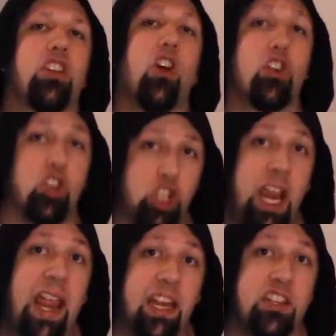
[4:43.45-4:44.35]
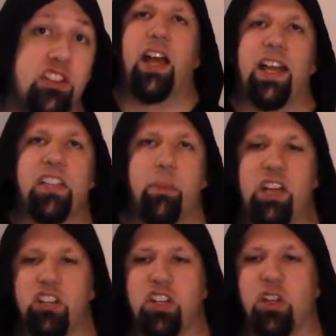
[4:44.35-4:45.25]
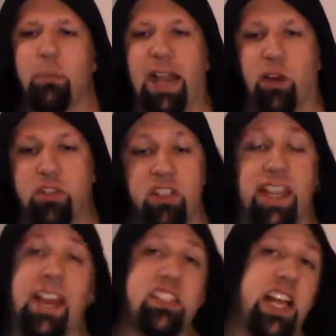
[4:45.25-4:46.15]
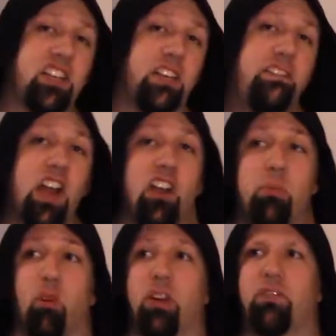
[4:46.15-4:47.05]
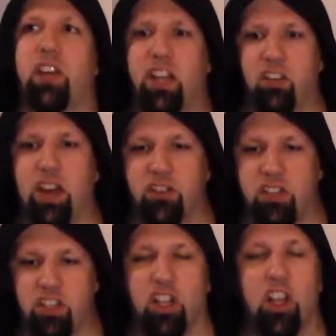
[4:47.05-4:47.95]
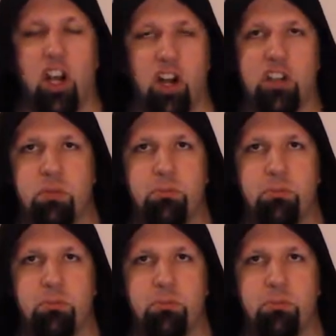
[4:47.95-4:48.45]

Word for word: larger change. As I mentioned, your mount, that is actually actually very important for getting around such a large